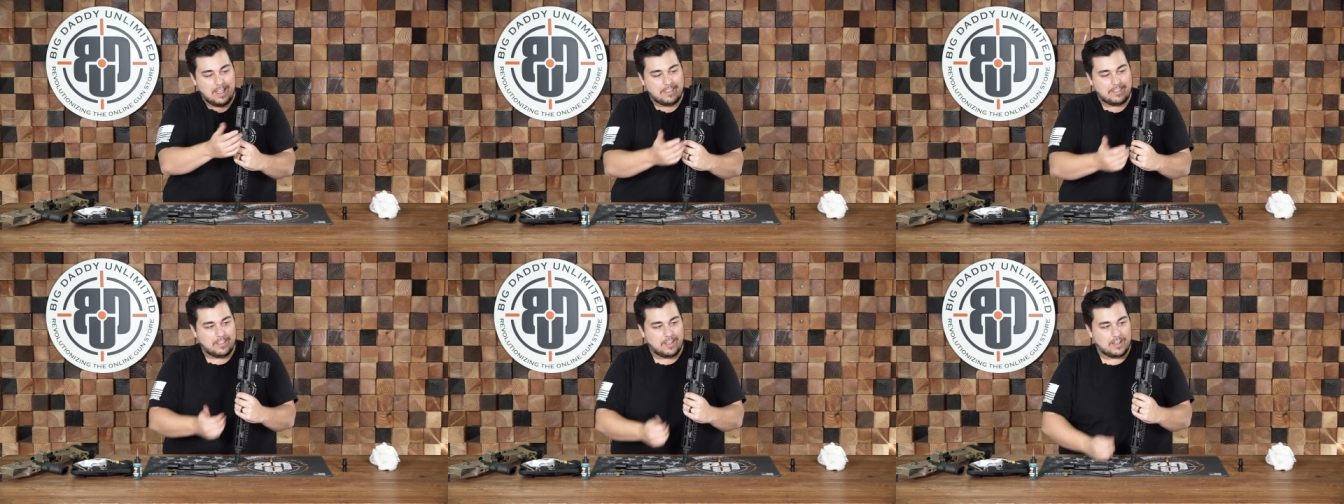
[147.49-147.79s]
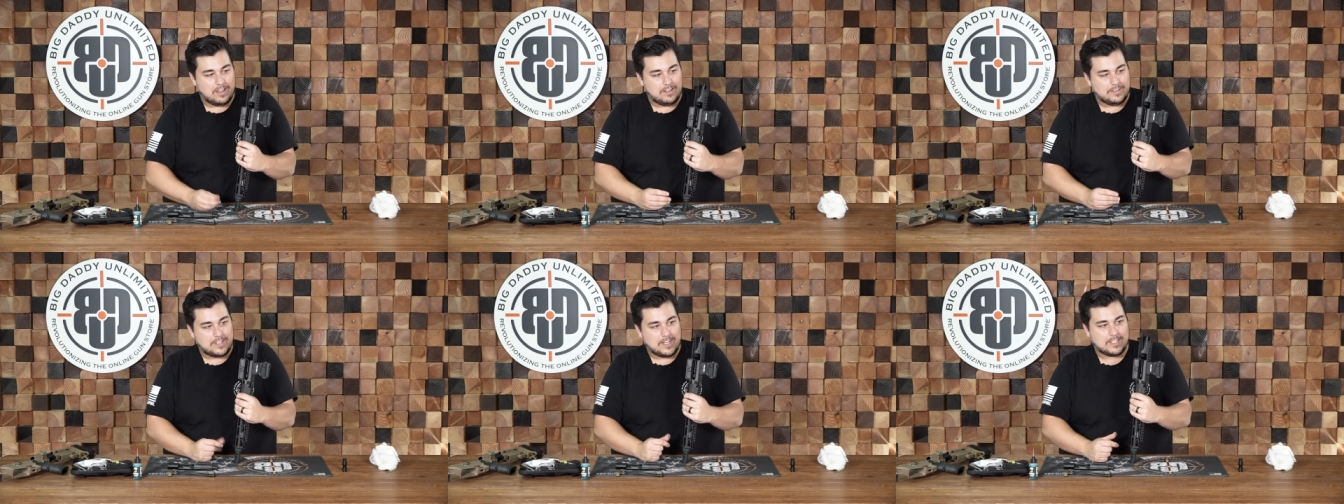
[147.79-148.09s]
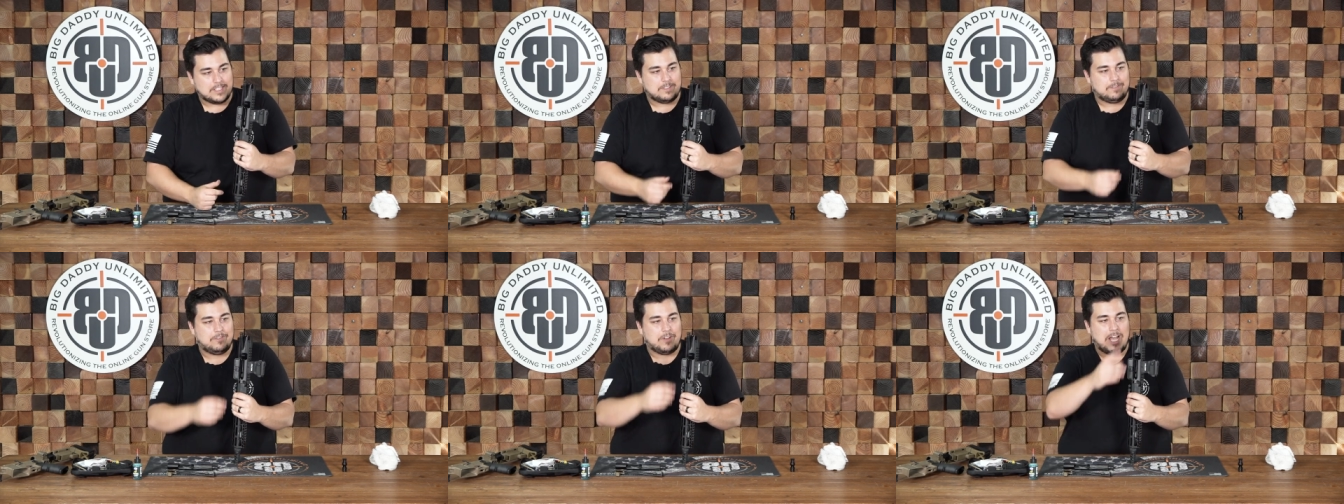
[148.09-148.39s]
the
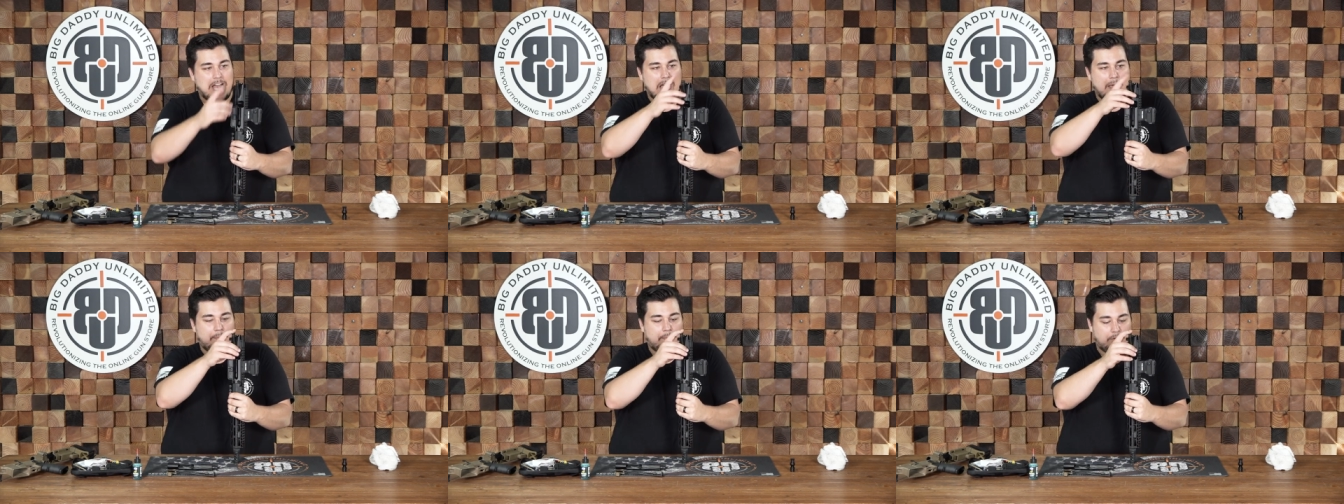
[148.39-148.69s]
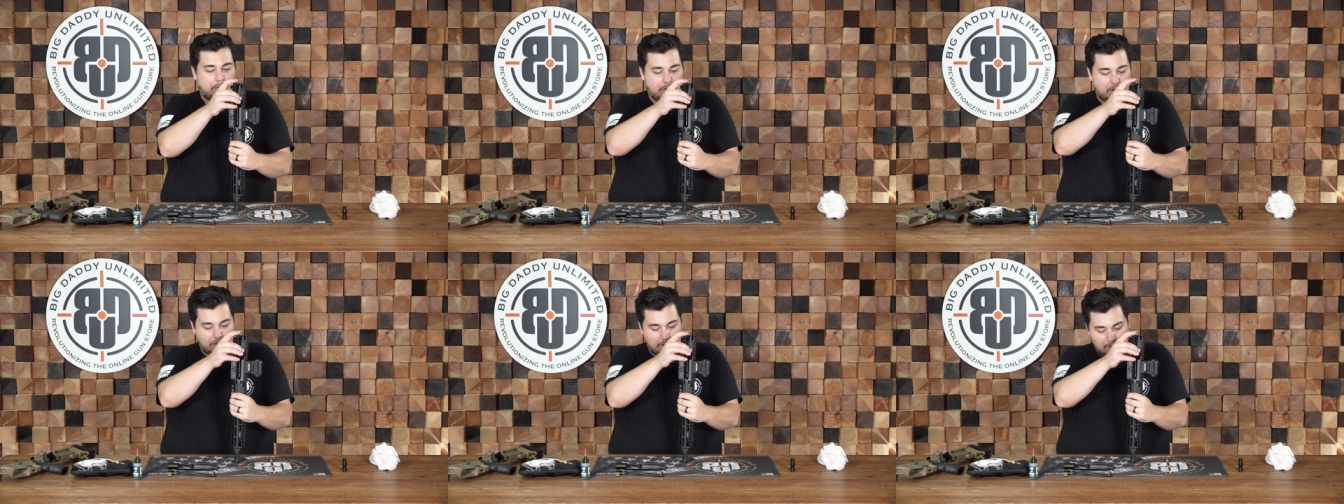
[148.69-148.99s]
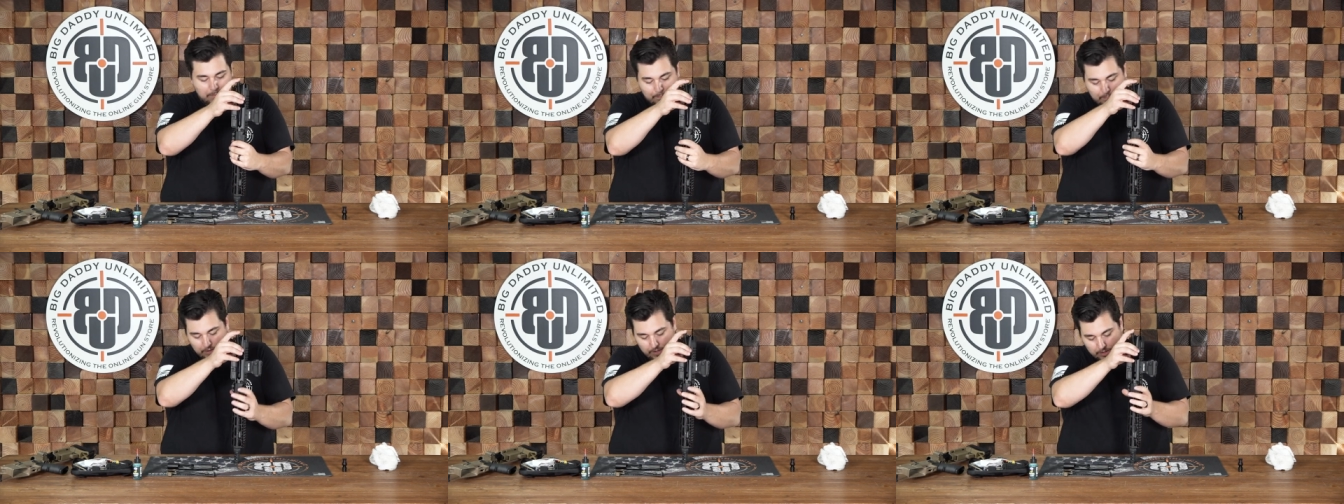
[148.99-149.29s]
dust flap
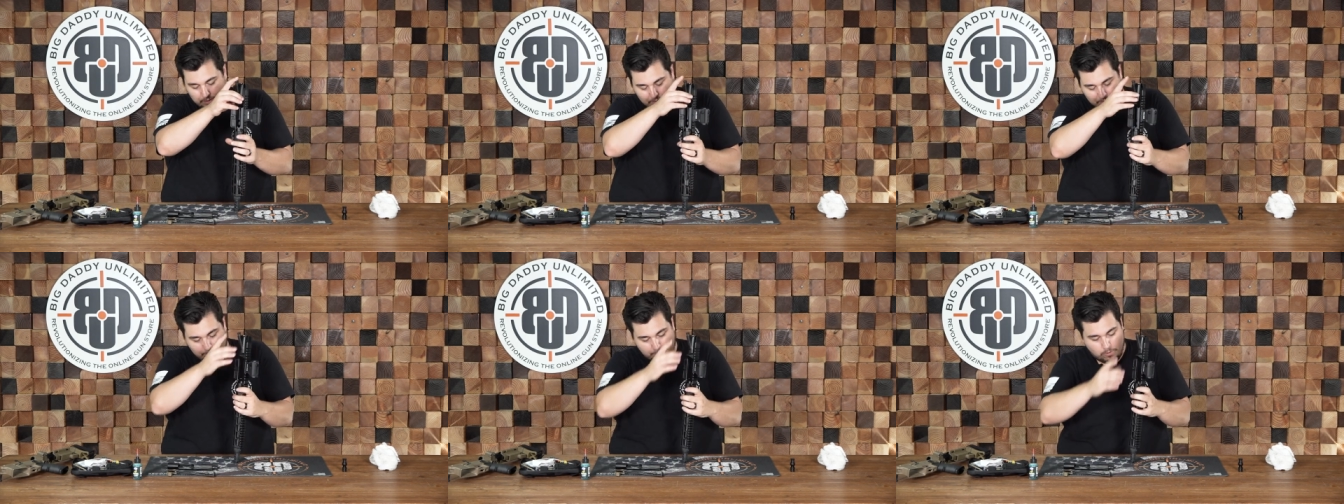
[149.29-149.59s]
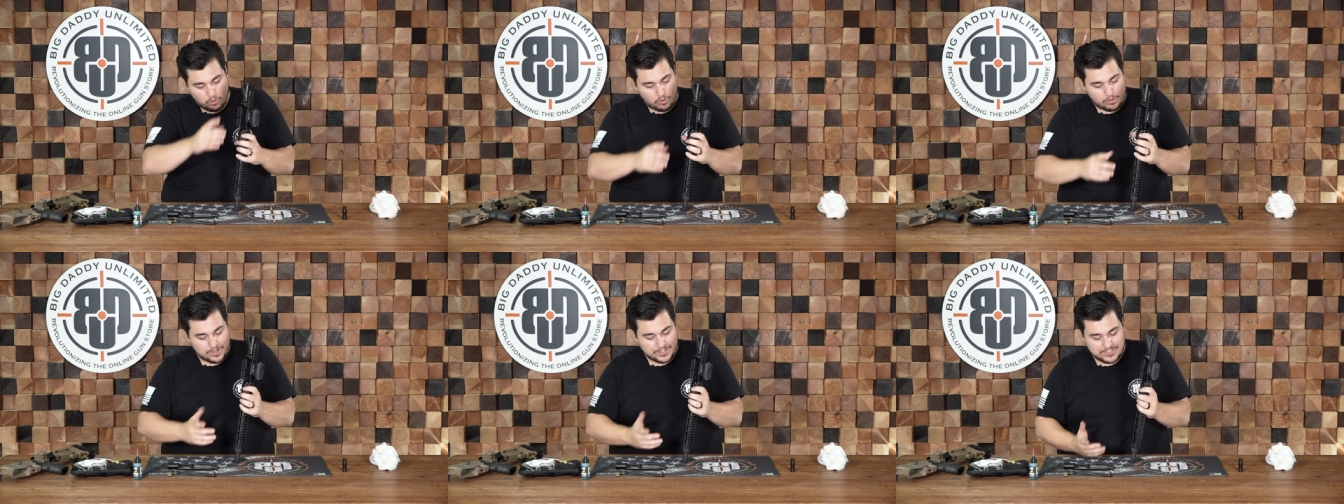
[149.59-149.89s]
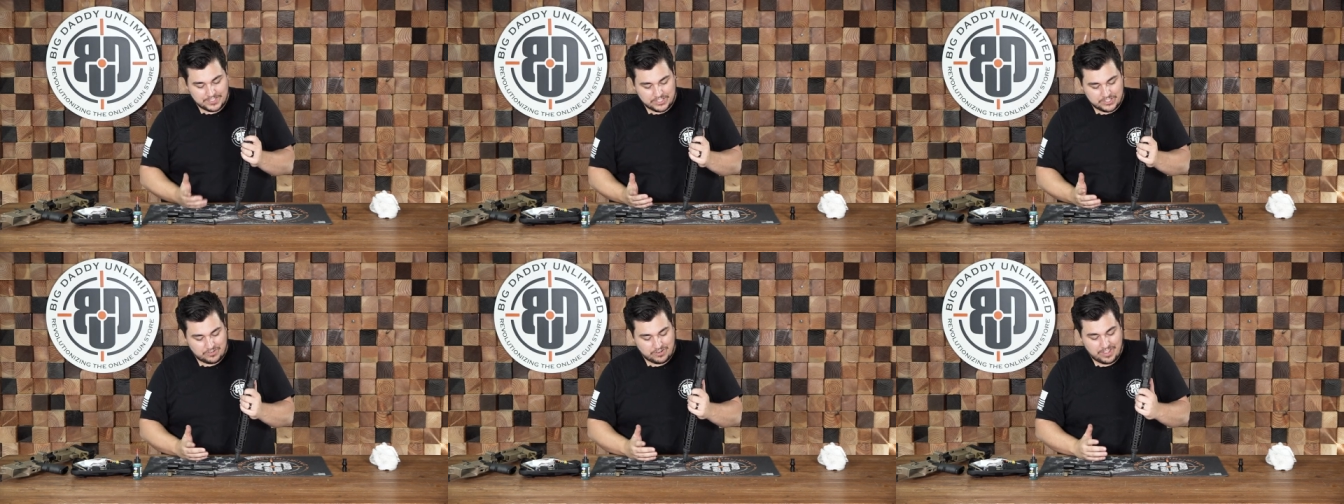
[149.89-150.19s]
or the forward
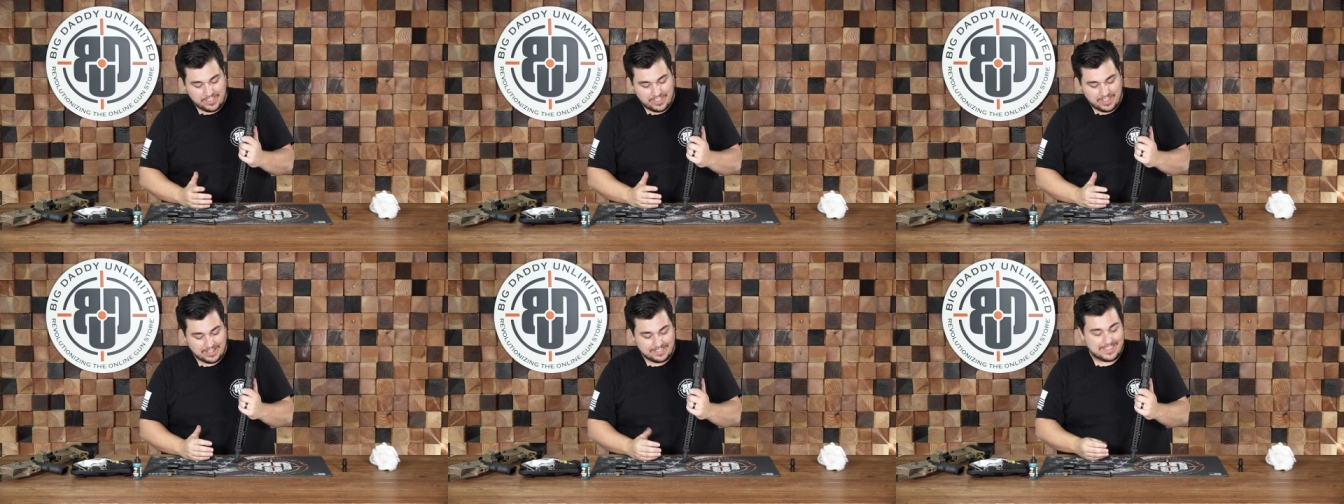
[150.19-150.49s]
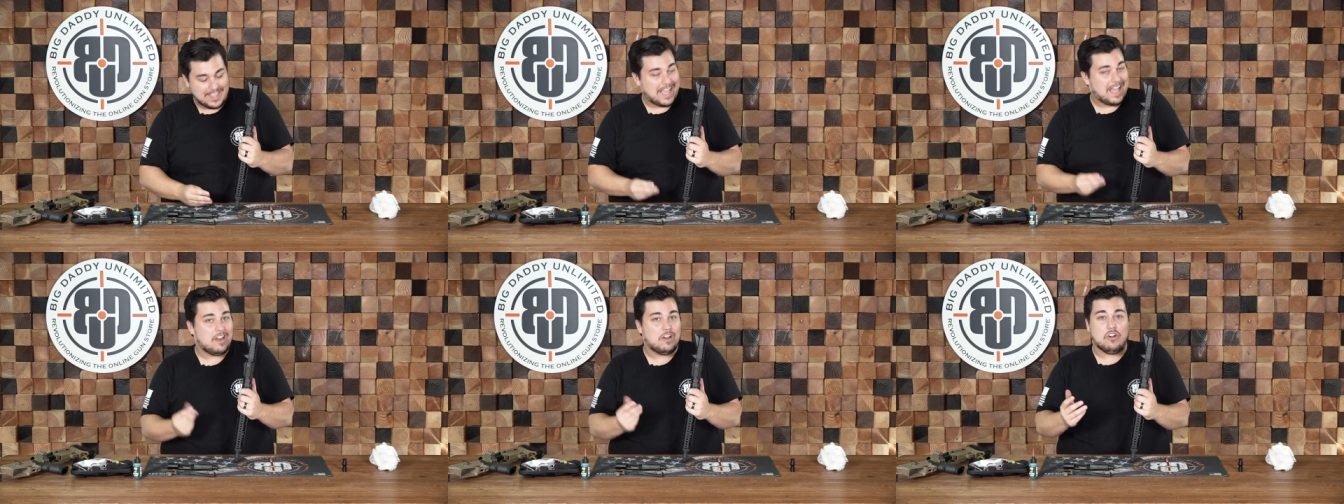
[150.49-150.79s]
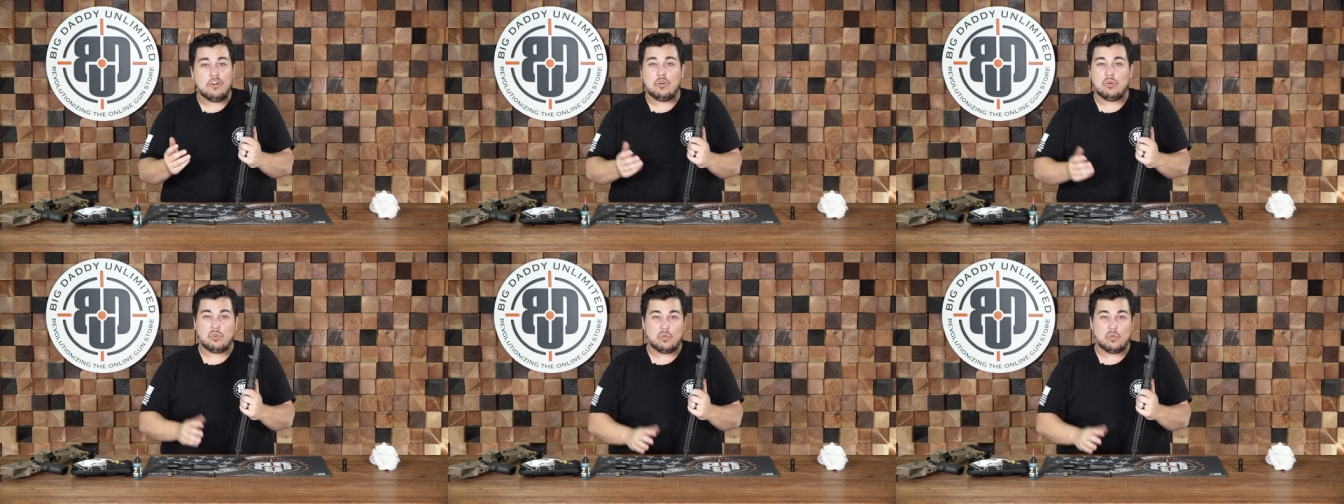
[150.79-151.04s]
assist or anything like that.